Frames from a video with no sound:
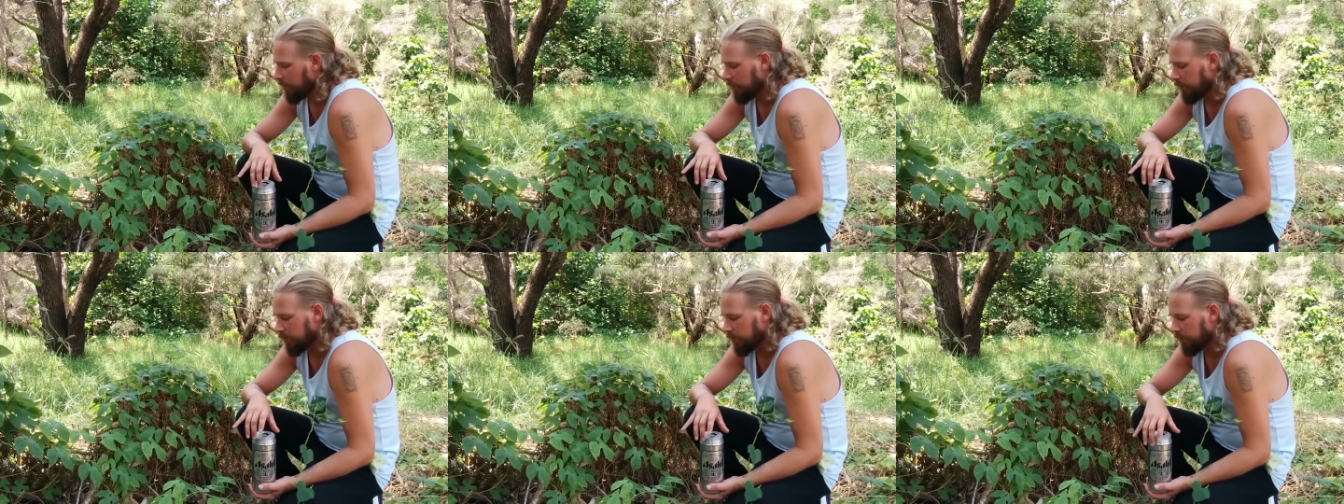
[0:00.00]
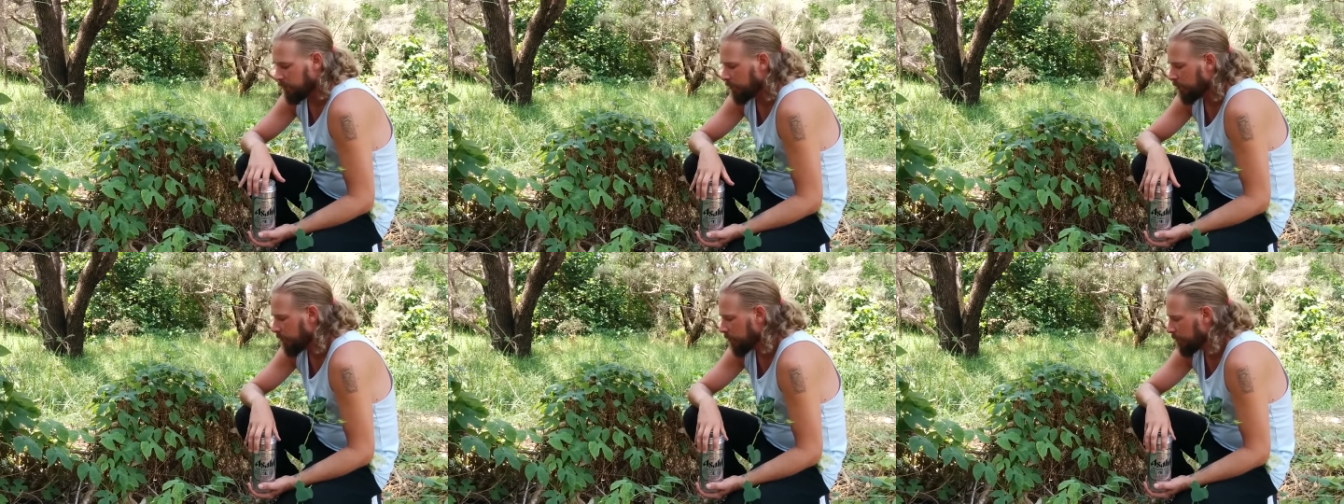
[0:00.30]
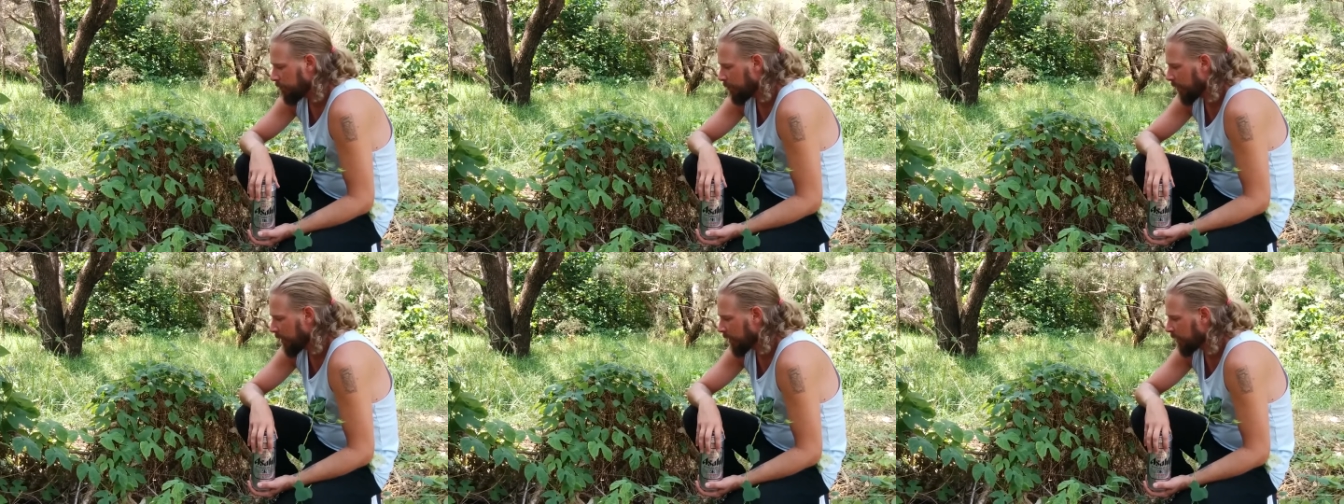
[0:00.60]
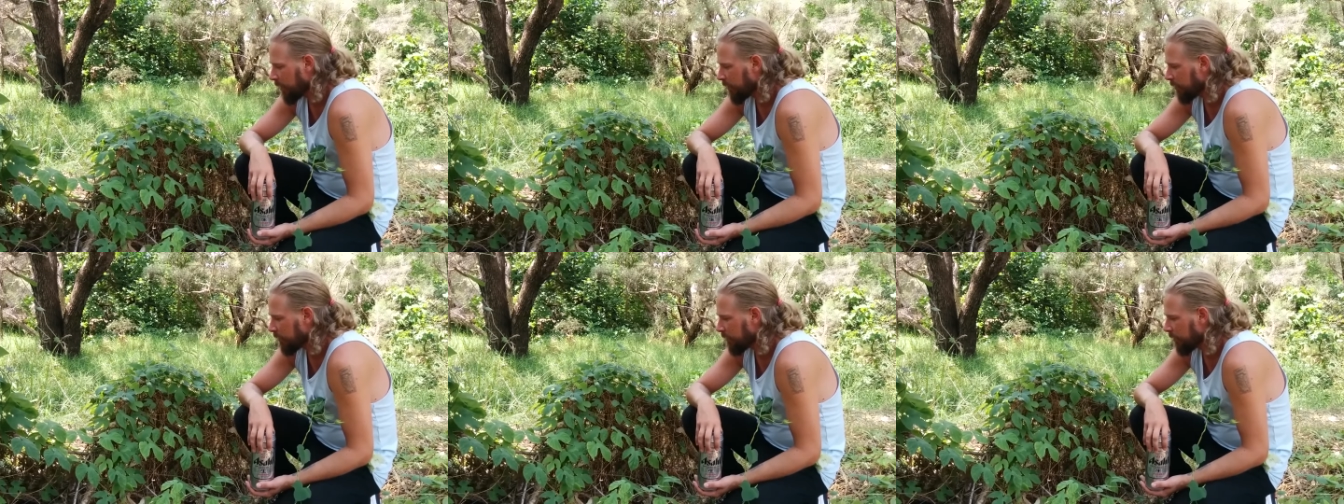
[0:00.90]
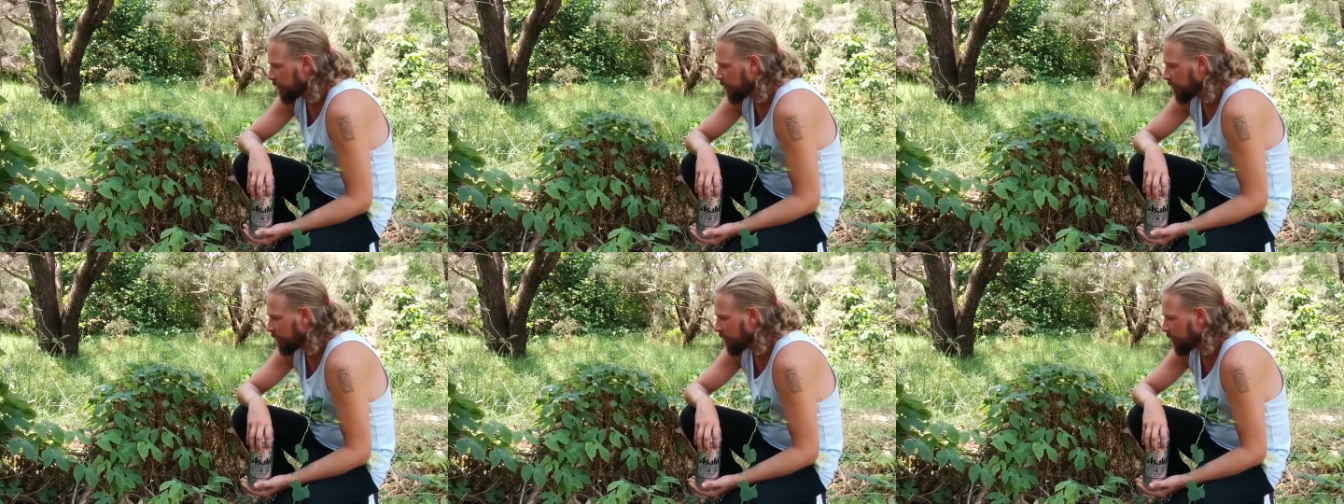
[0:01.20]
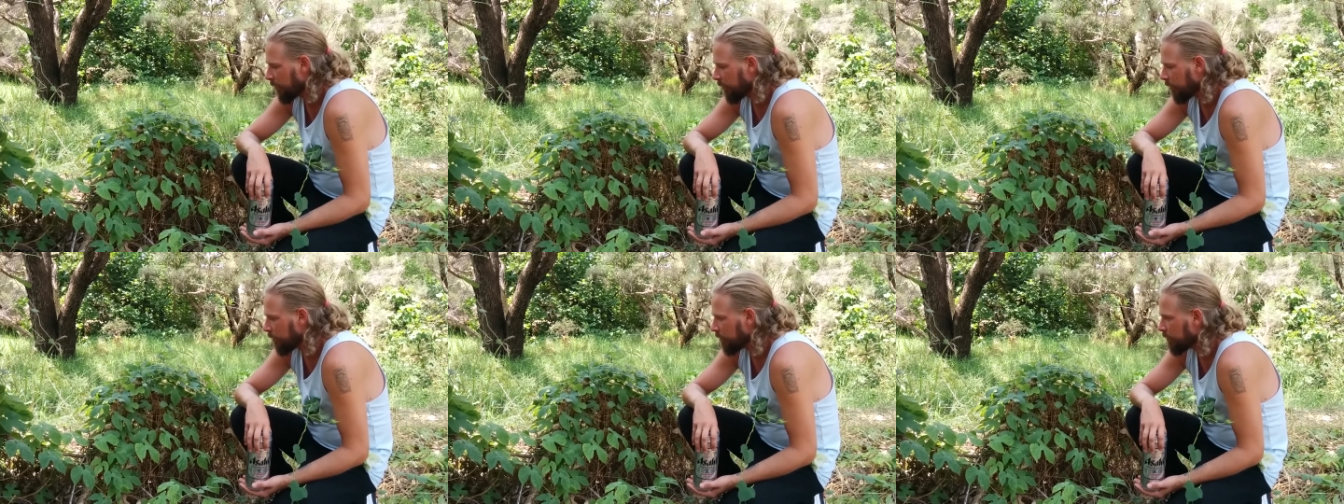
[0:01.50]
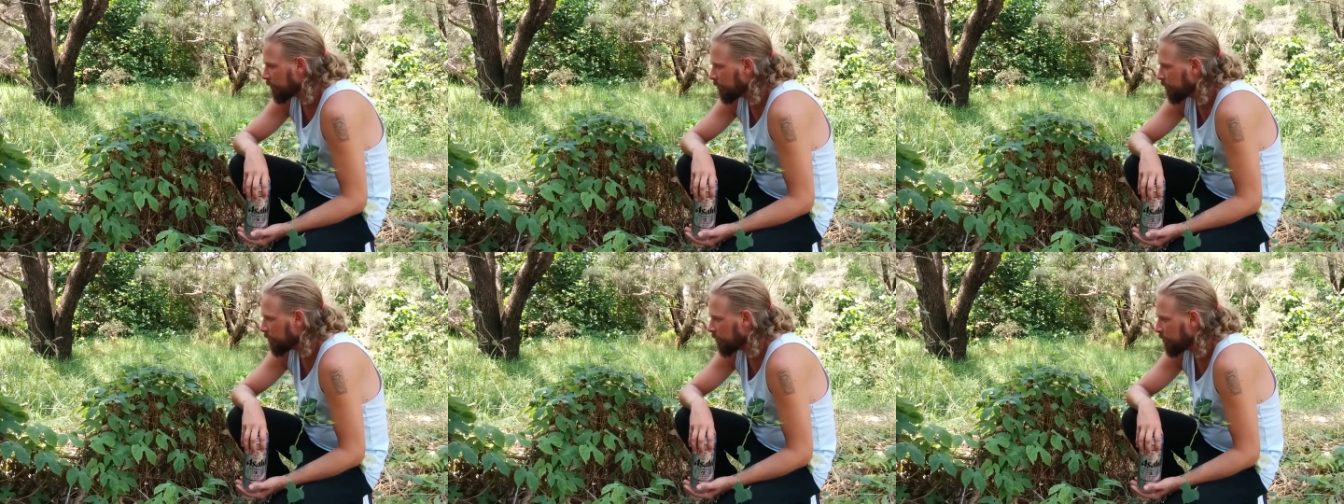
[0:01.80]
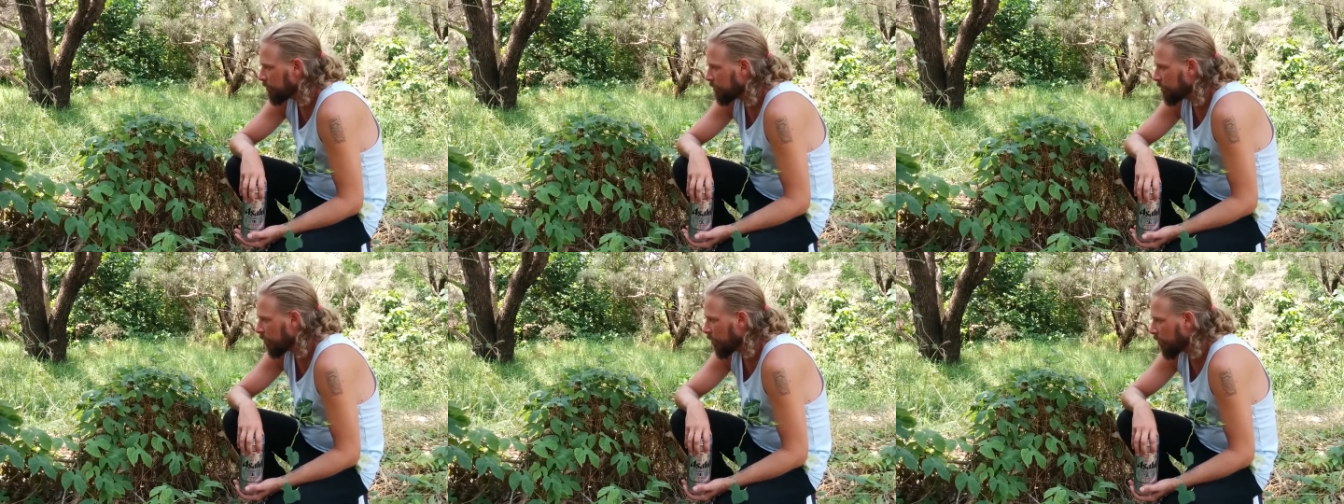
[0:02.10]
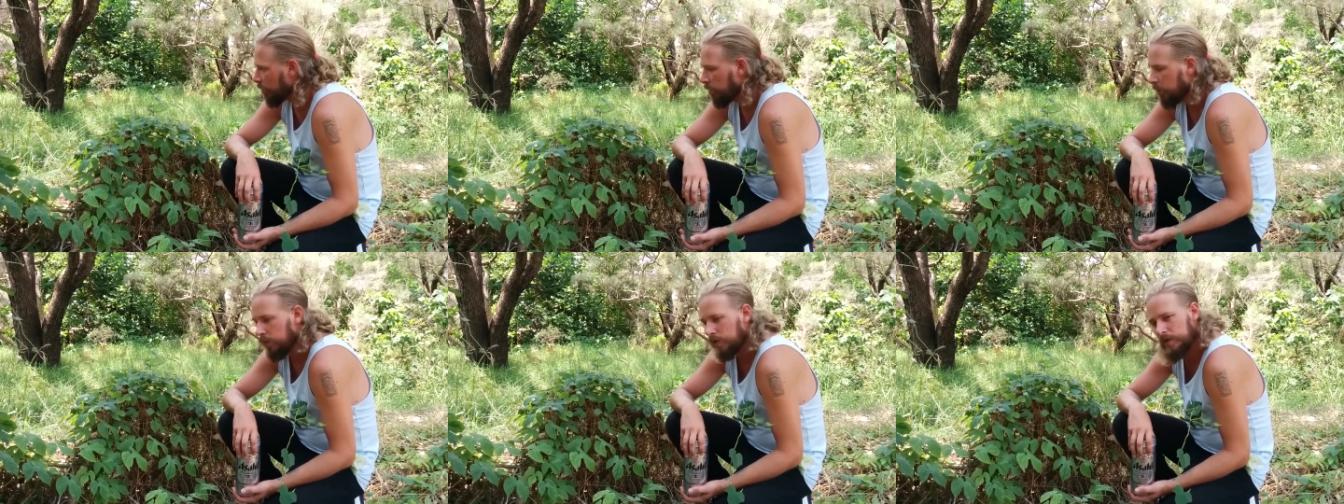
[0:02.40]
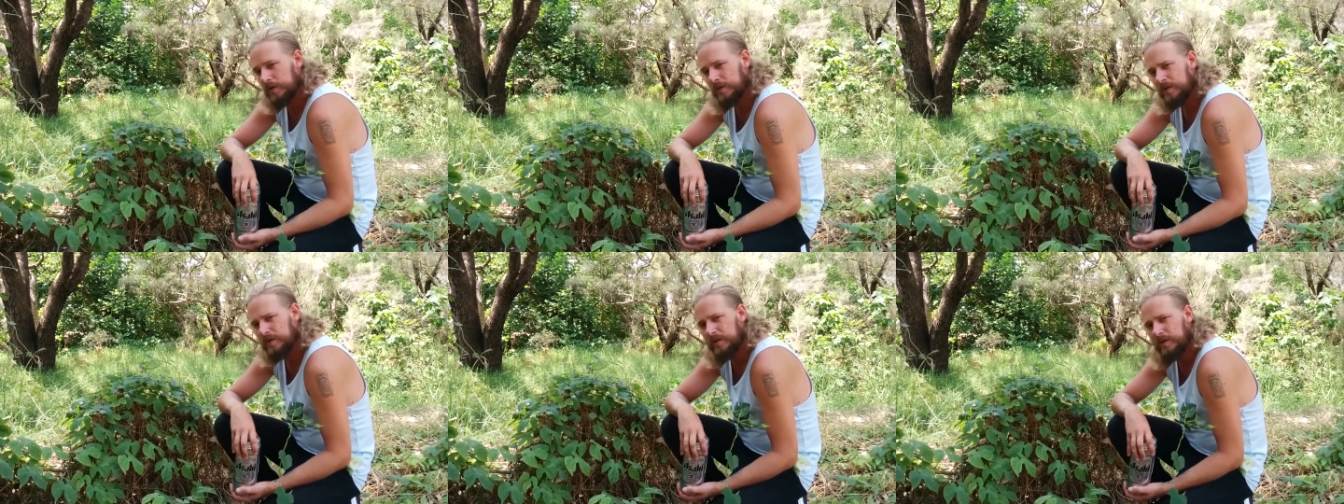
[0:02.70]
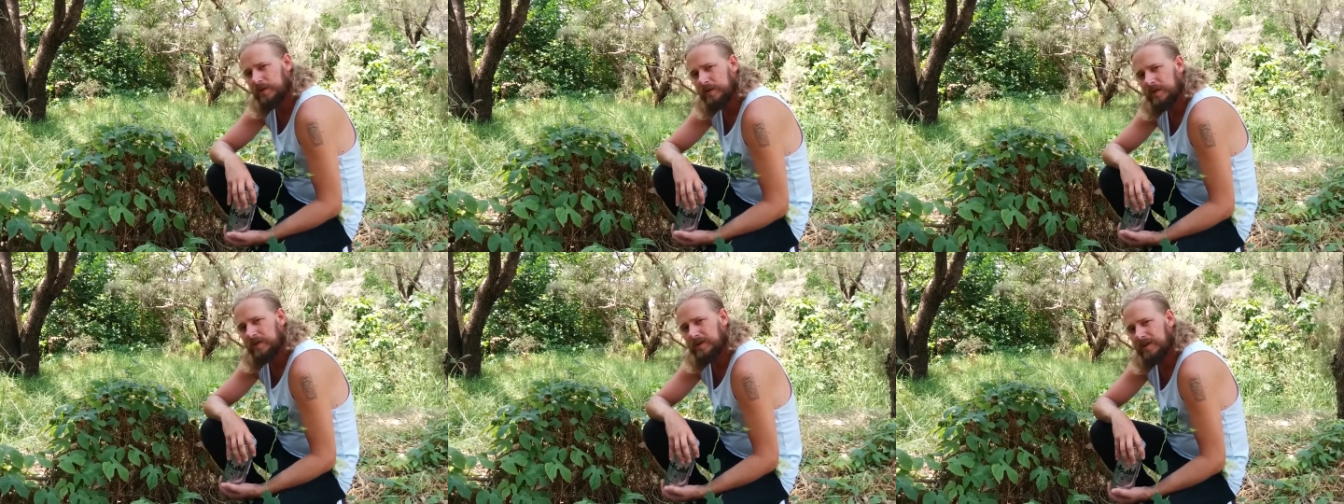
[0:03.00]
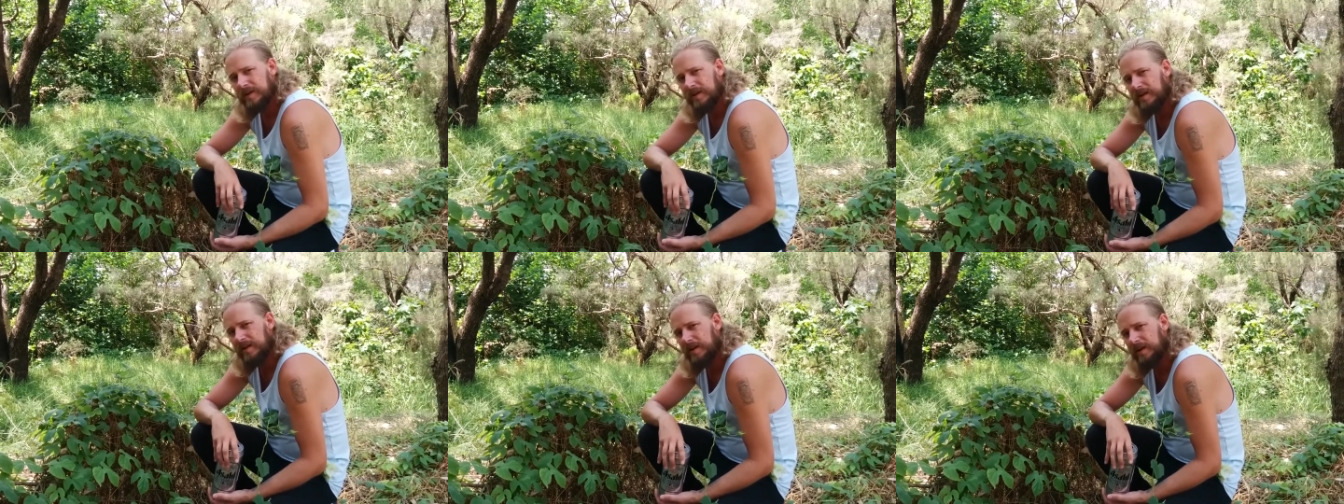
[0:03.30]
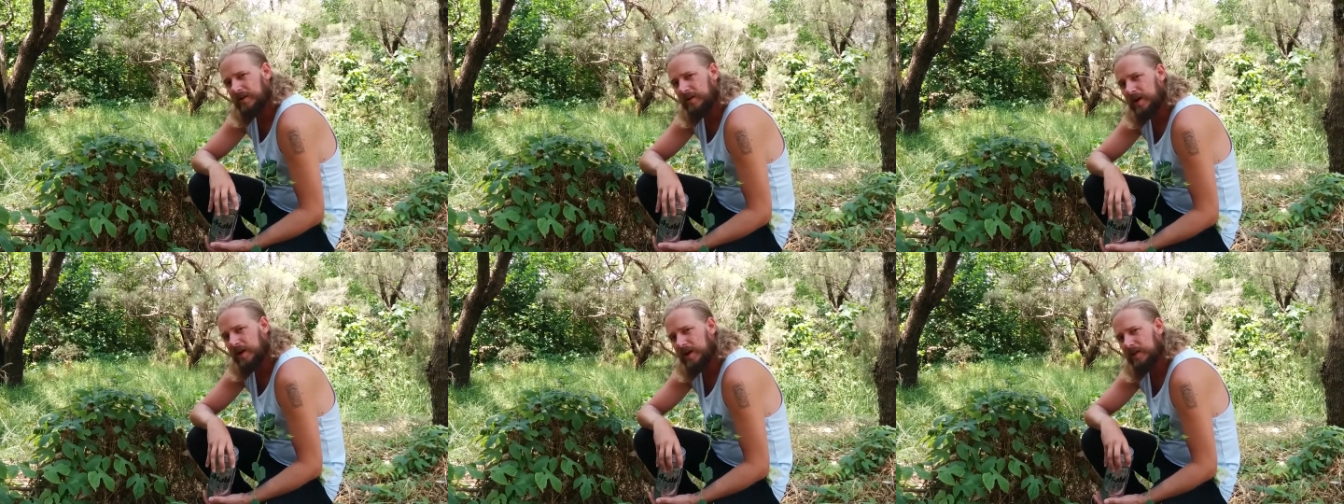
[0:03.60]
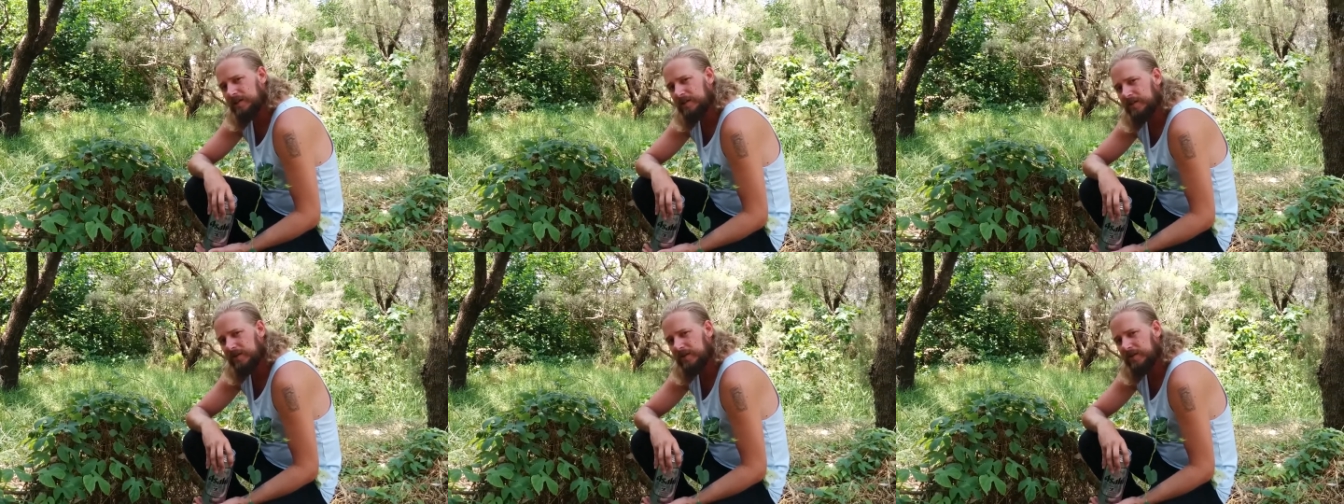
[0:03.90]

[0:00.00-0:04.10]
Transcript: it'll make itself a door, a grass